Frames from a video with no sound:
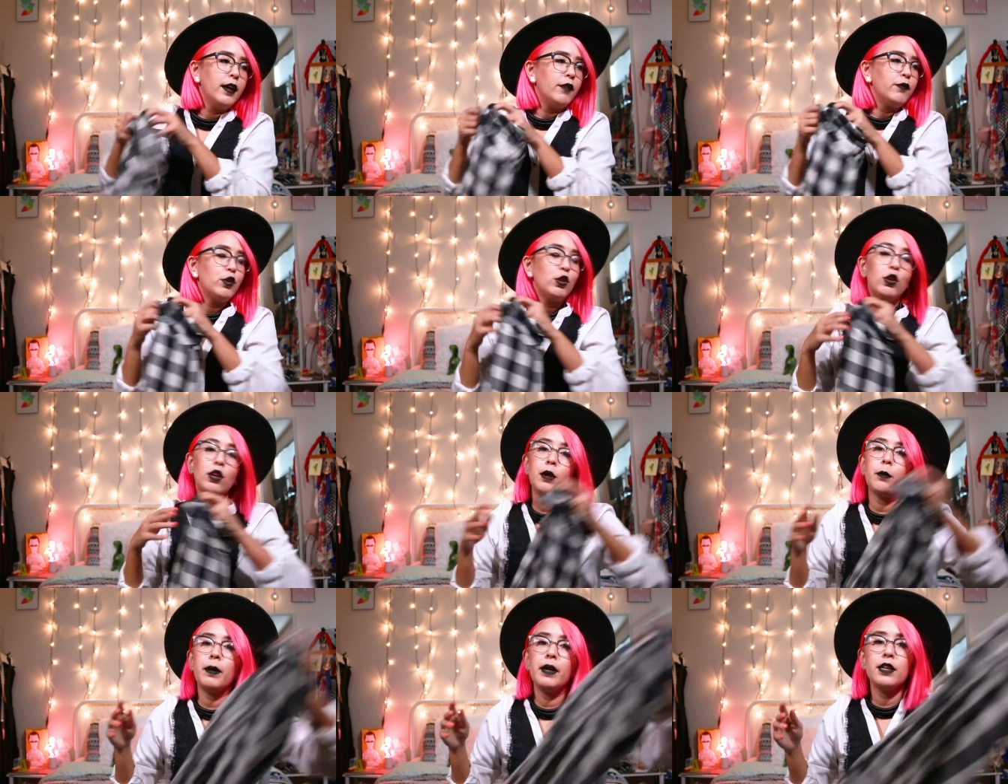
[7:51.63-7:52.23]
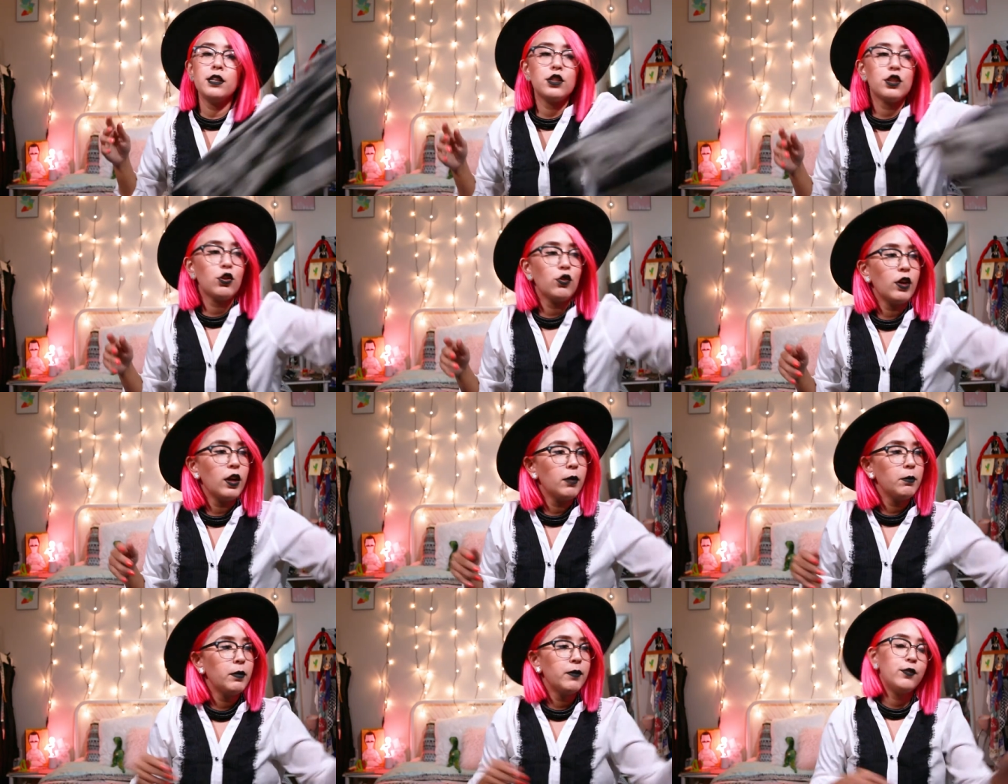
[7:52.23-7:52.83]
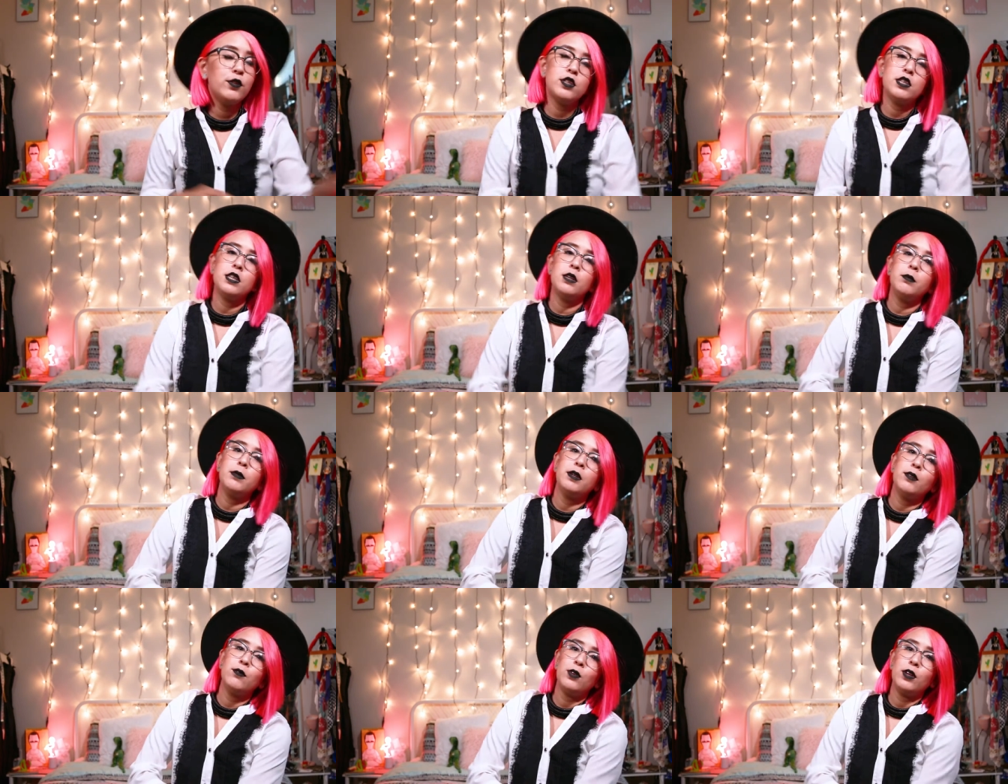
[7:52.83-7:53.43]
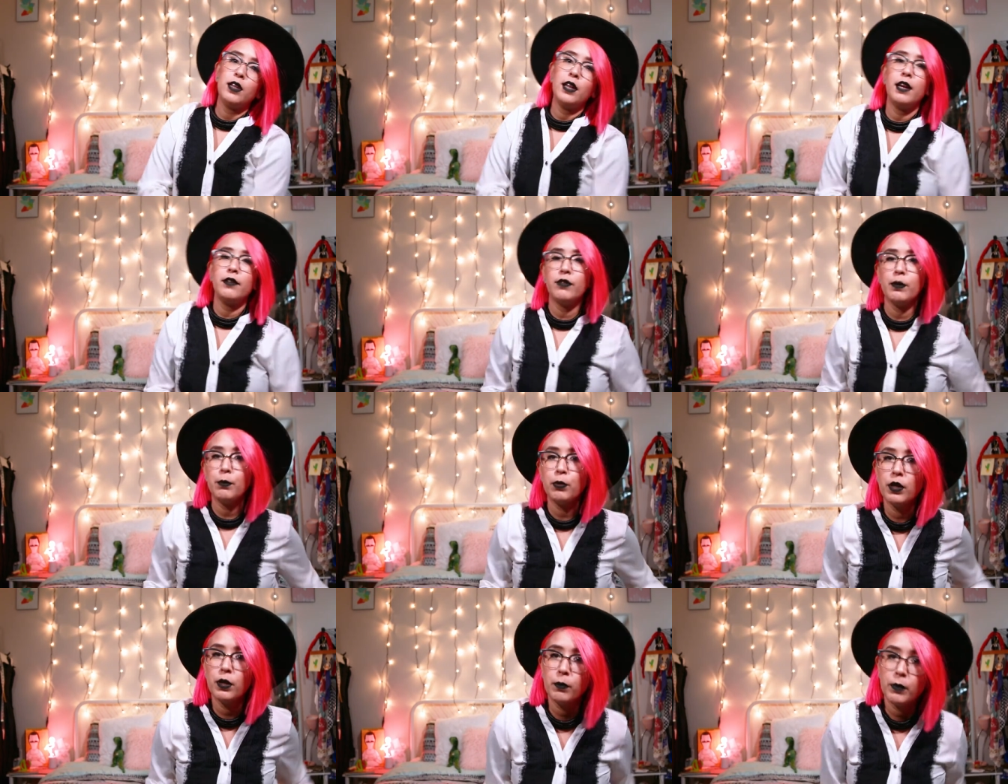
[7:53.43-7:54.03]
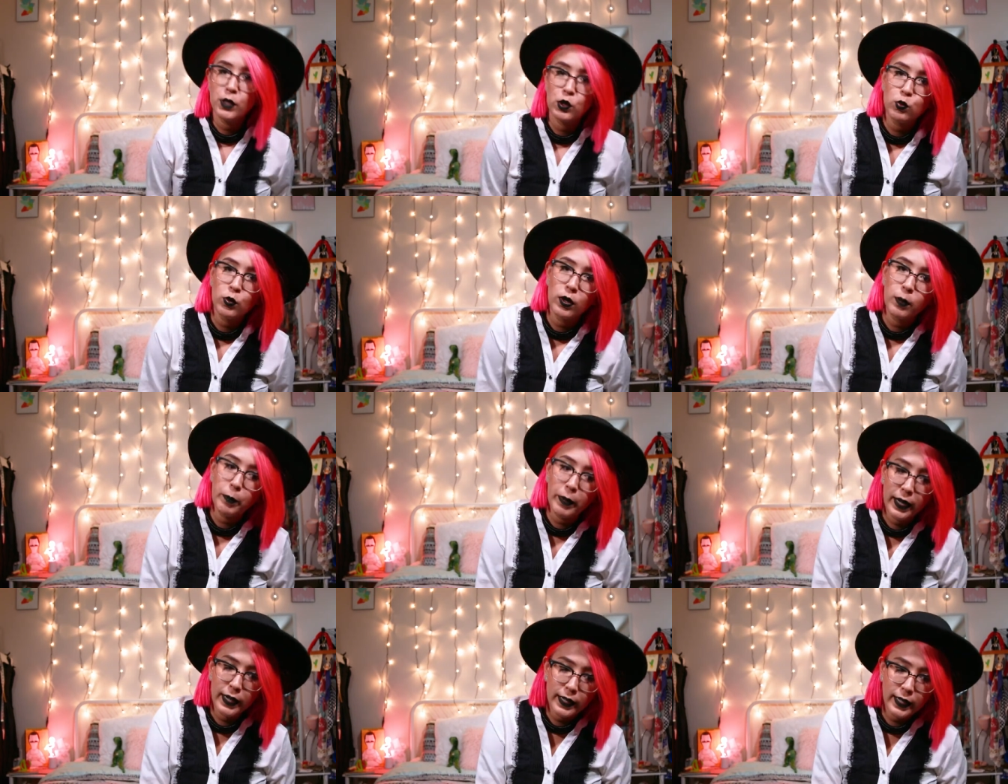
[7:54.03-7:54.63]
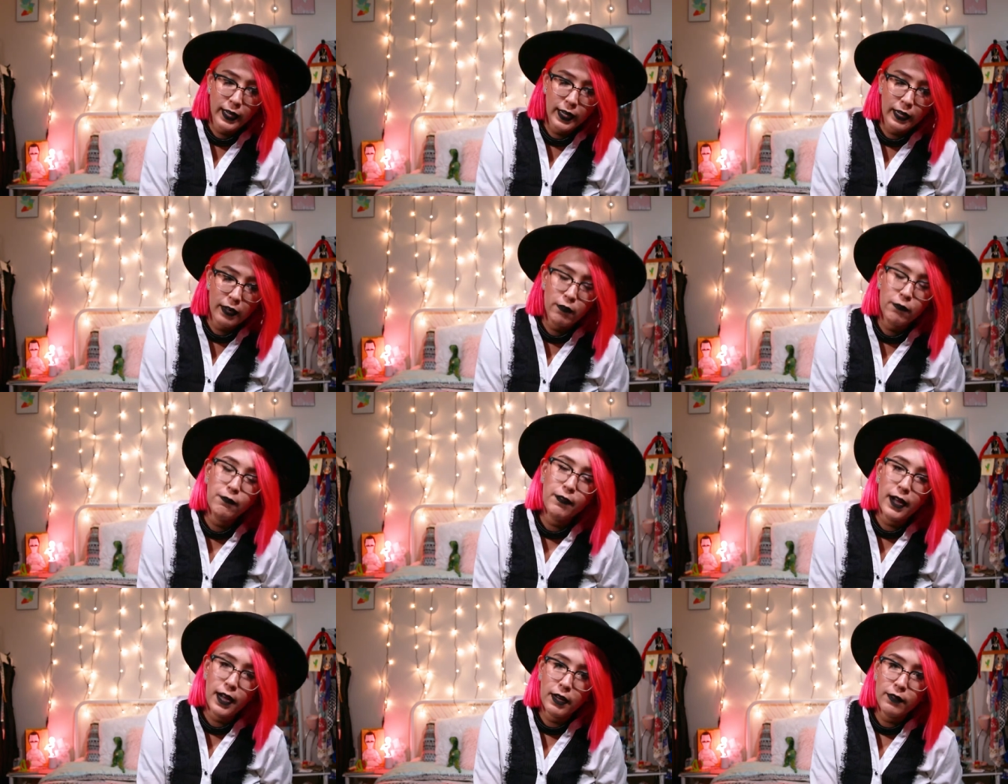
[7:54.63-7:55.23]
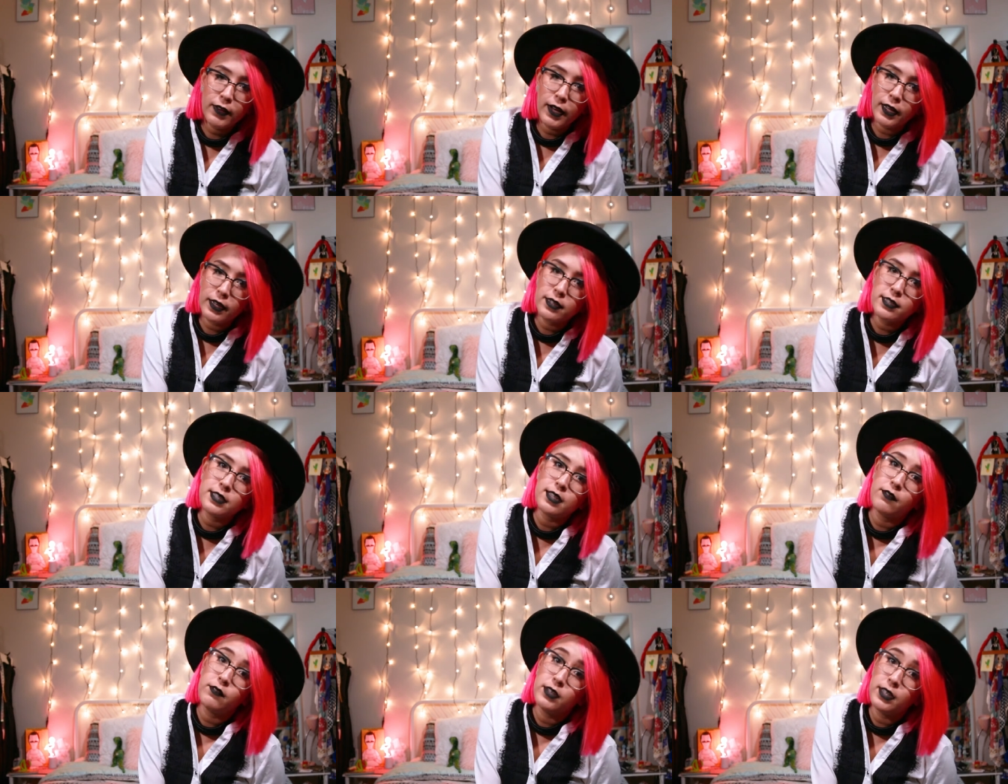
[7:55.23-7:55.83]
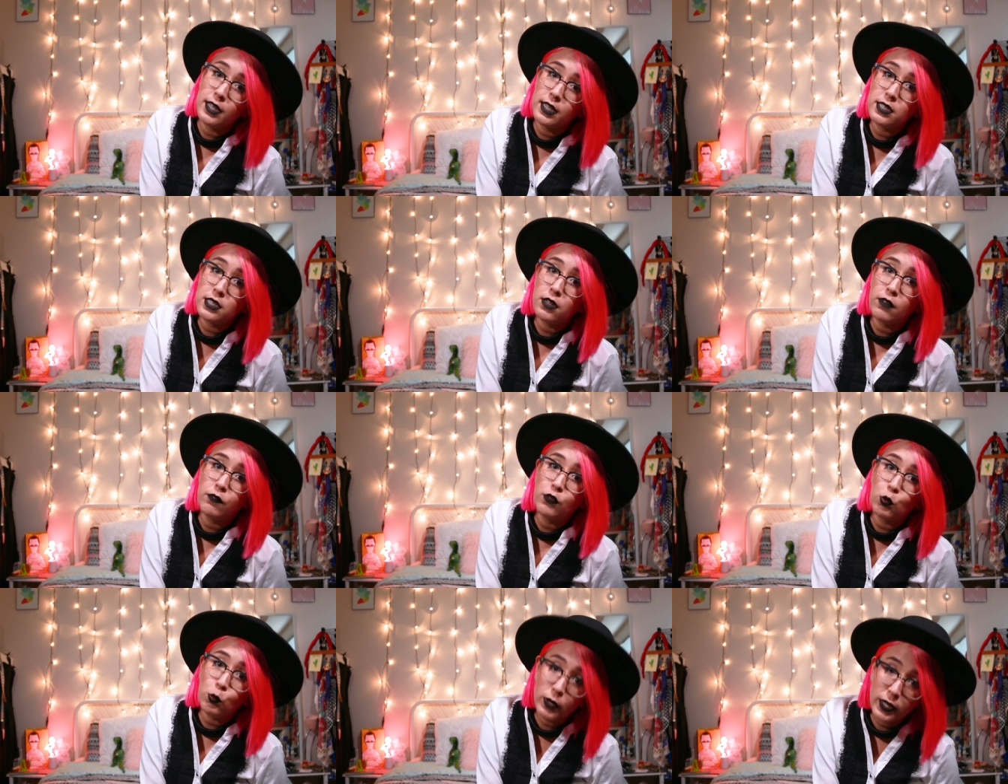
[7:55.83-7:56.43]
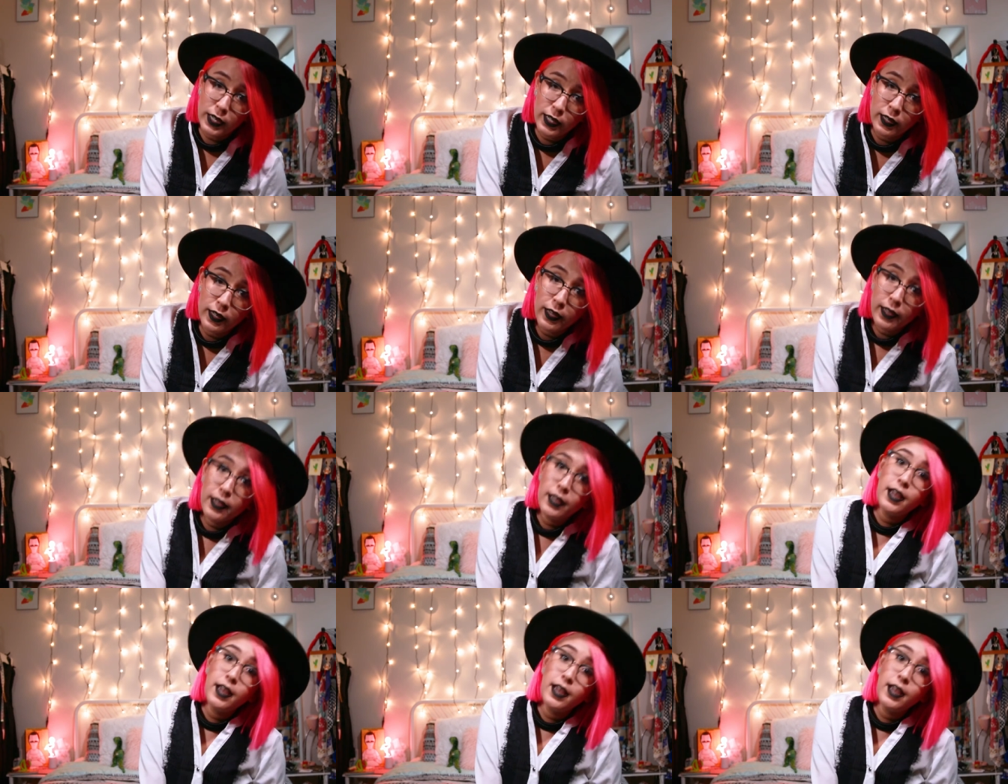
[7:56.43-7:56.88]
If you look at my Instagram, if you see me in real life, I pretty much wear a bandana five out of seven days of the week.